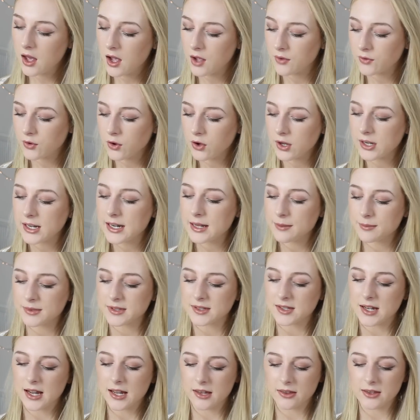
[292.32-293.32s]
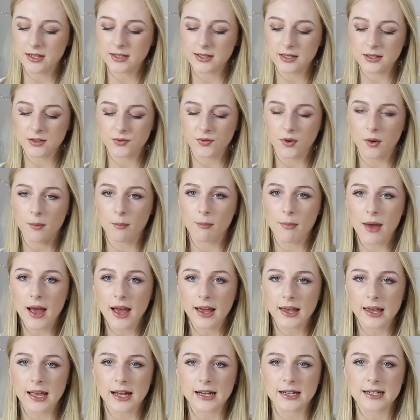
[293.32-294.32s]
I've got a lipstick. This is from
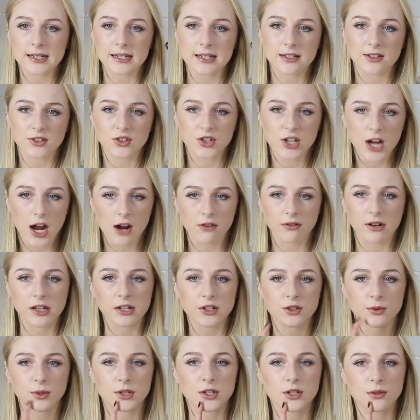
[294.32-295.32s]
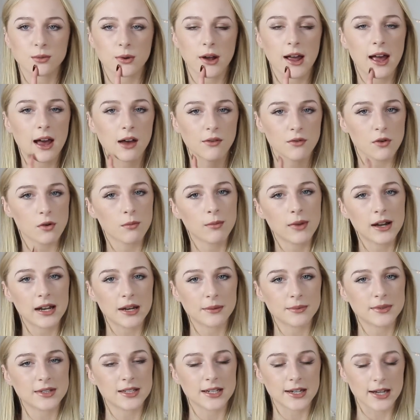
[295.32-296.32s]
MAC and it is Cherish, which is what I have on my
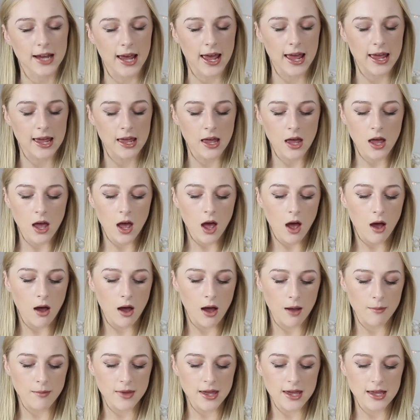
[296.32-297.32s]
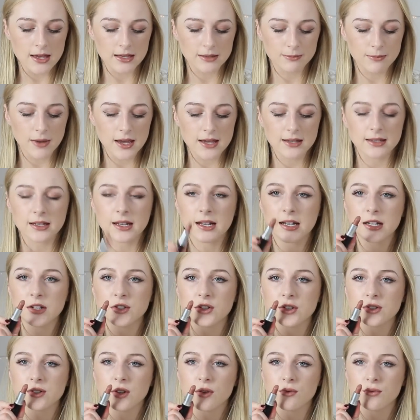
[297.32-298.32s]
lips today. It is basically
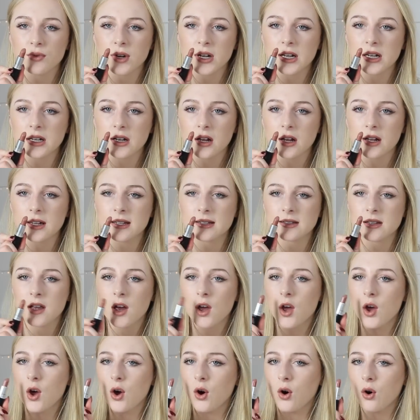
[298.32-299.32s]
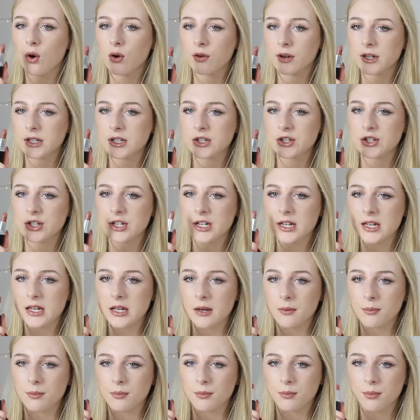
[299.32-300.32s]
just a really nice
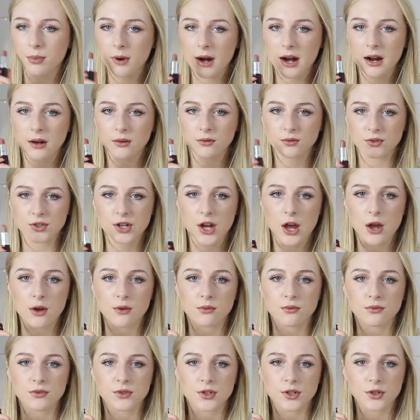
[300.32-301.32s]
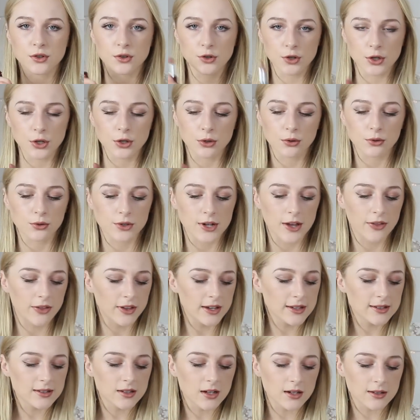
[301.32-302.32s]
orangey brown toned nude, and
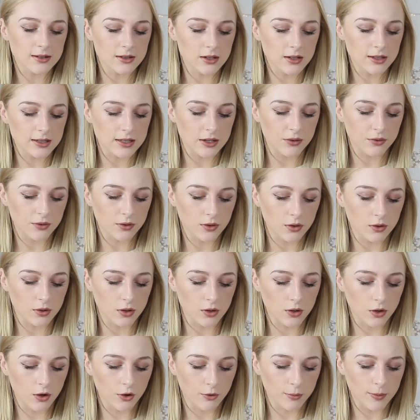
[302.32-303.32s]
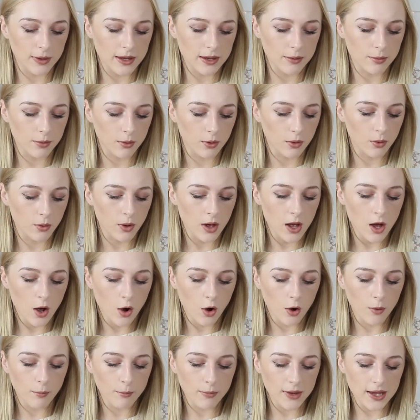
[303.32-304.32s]
this does look different on a lot of people.
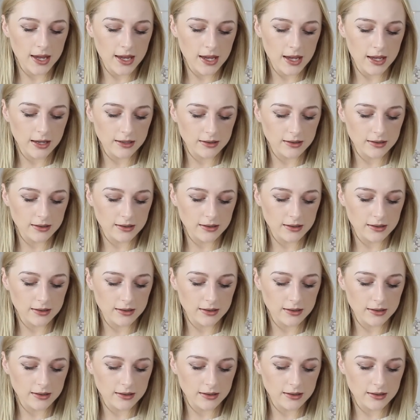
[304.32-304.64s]
On me